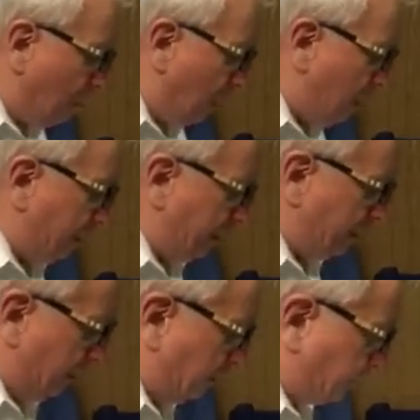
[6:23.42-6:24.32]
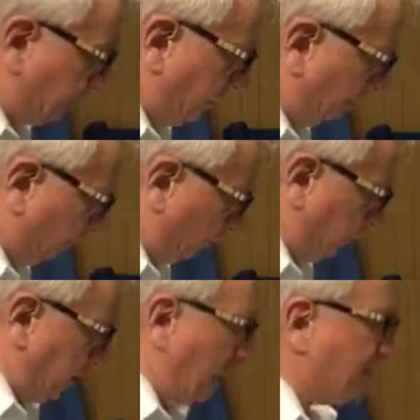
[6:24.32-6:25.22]
part in the history of
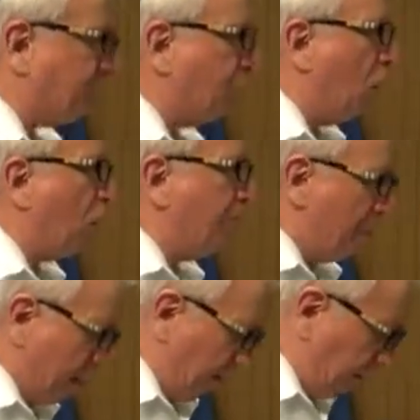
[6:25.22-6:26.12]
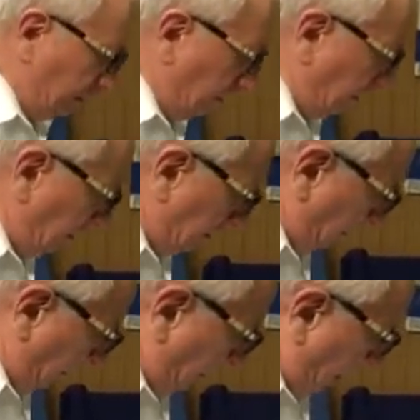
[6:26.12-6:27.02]
Orthodox dogma.
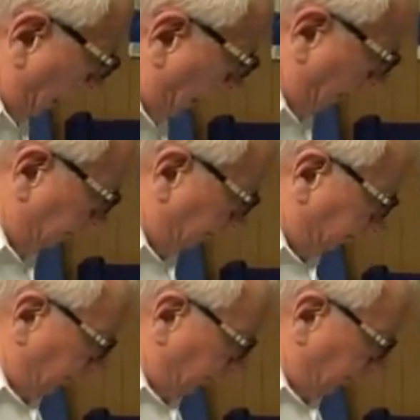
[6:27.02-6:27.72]
And